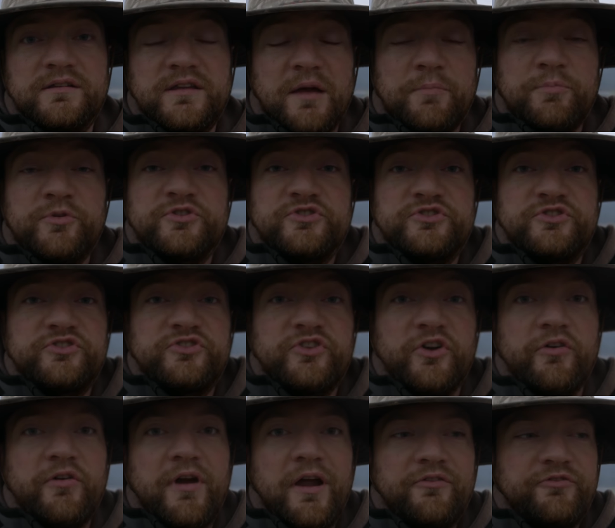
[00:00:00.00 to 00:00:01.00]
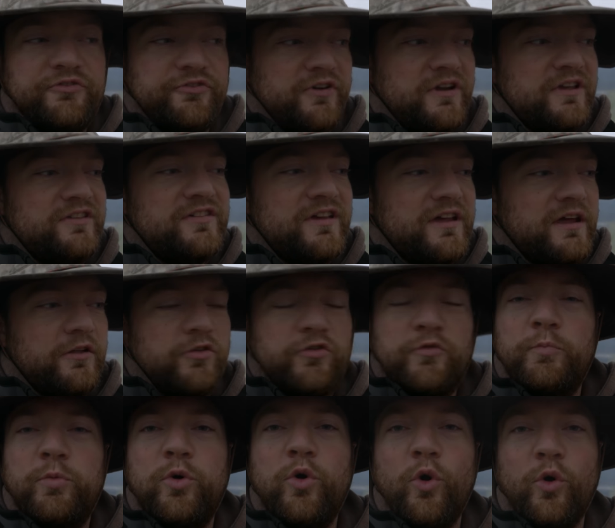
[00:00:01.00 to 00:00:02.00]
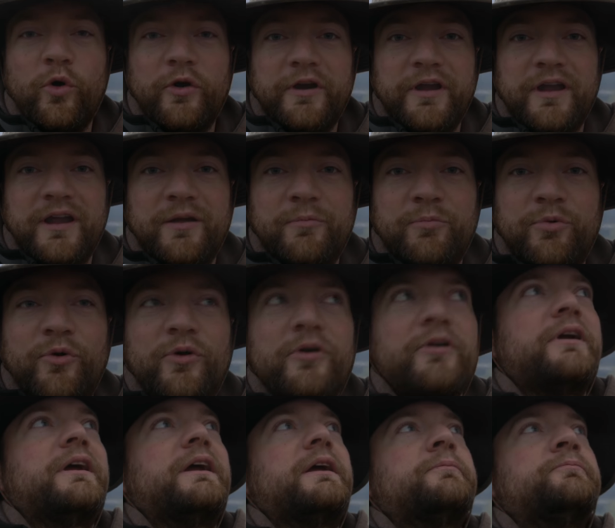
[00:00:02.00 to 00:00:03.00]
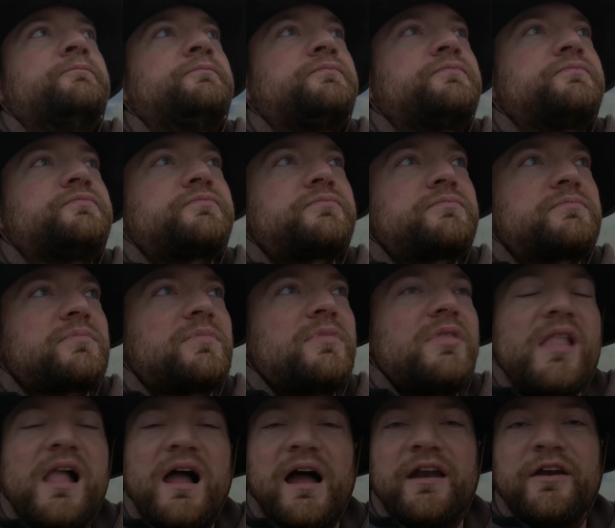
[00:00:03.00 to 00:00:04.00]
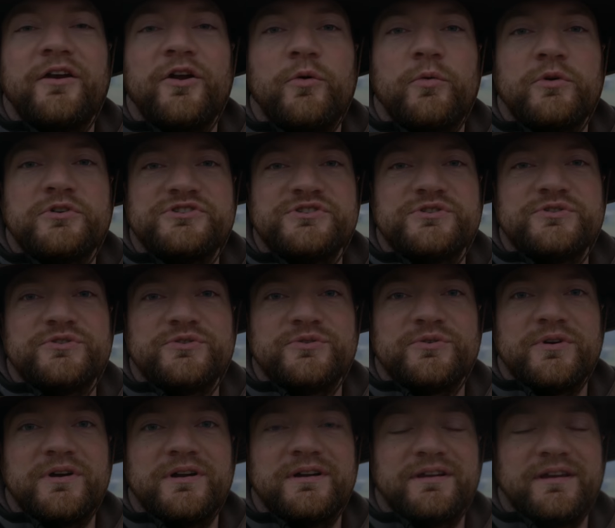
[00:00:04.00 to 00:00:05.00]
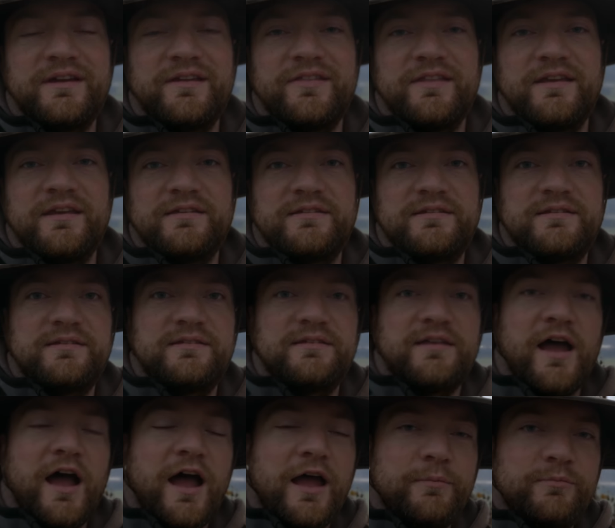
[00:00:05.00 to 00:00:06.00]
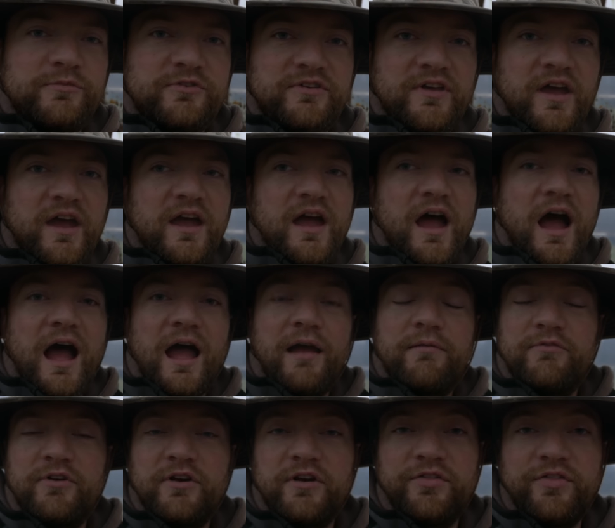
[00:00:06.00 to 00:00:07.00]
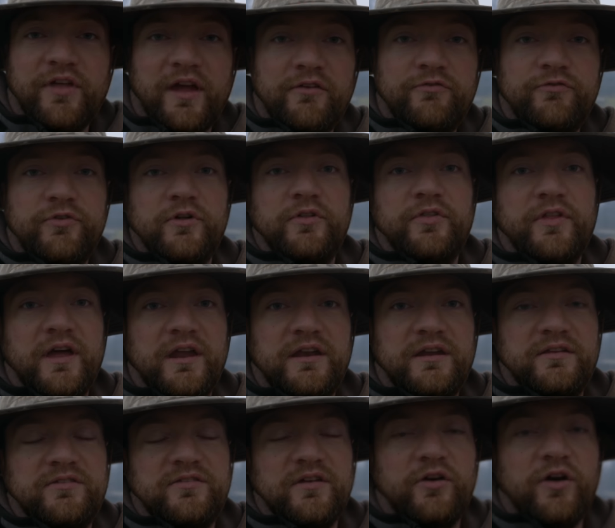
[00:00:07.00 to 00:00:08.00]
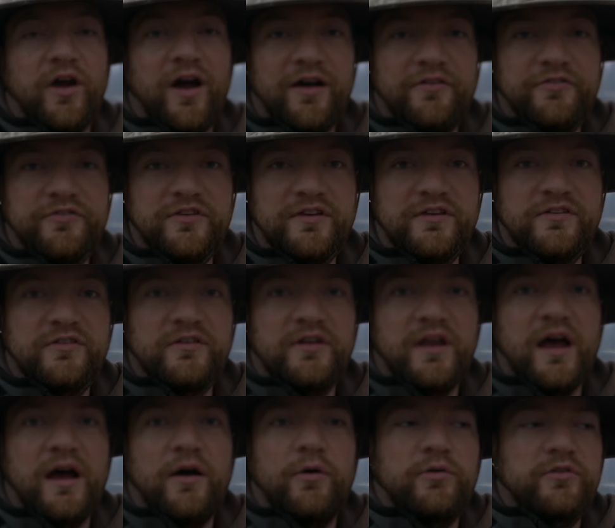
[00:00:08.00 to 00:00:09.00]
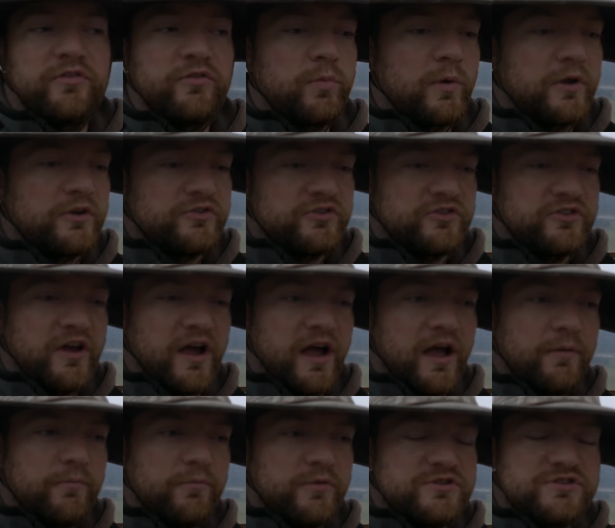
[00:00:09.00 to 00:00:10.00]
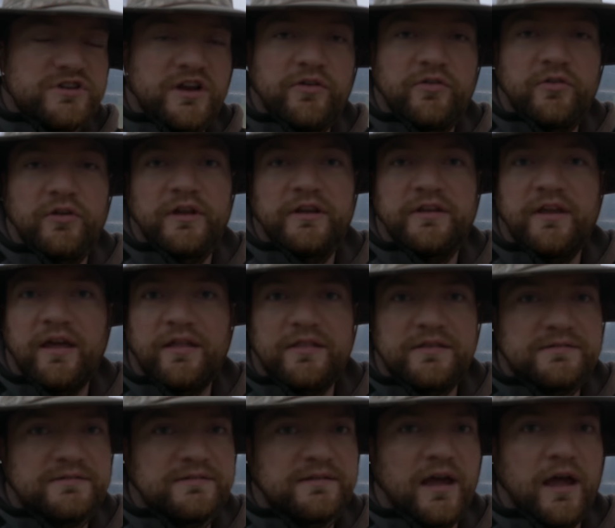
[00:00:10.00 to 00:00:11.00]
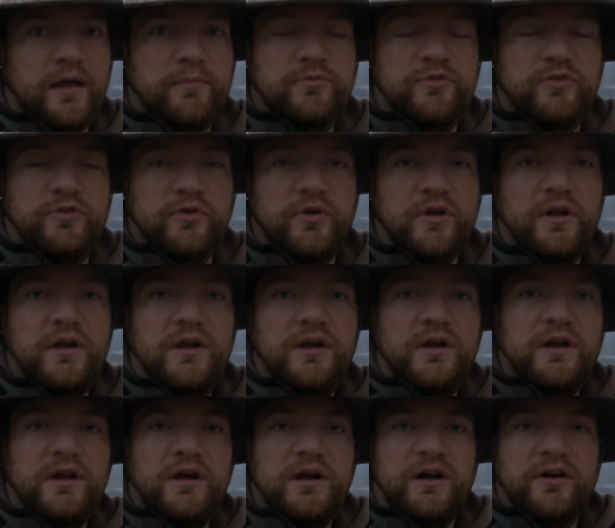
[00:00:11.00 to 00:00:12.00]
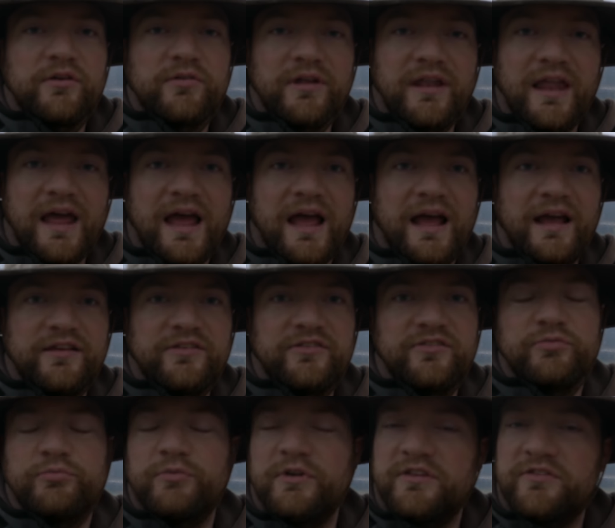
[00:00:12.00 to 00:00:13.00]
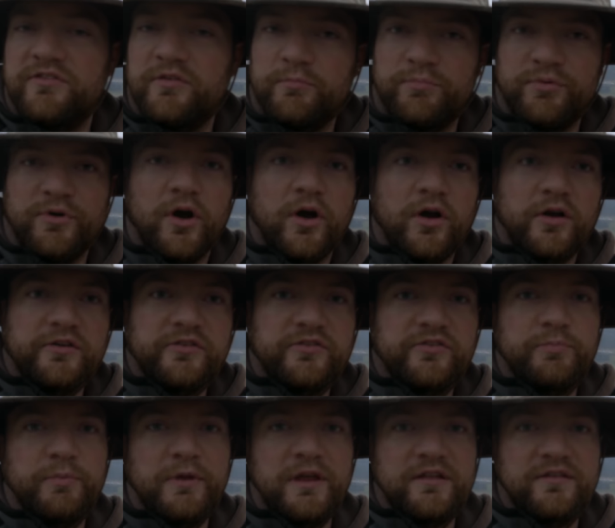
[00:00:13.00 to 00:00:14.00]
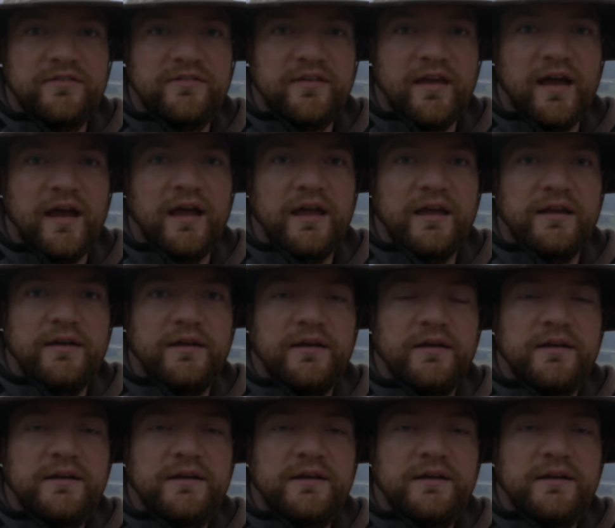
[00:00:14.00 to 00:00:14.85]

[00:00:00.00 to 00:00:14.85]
Temperatures are around freezing. It's pouring and pouring. I don't know what you do in these times. I'm very thankful that it's our off season now, it's winter time. We generally take this time to relax, read some books, be inside,